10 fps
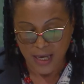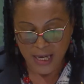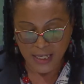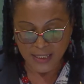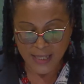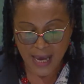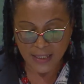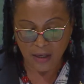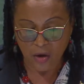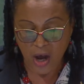it is
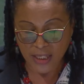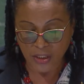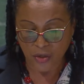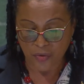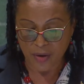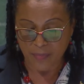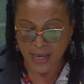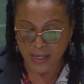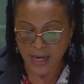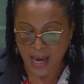that the cost to
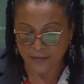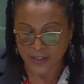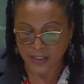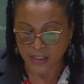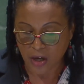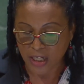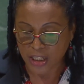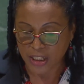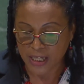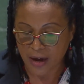rebuild after
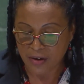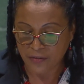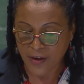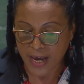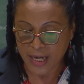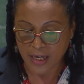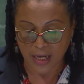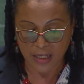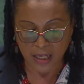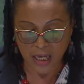such terrifying
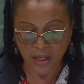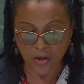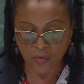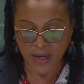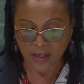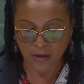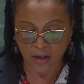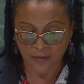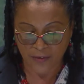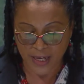and inhuman
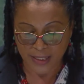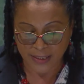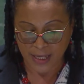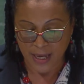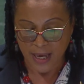conflicts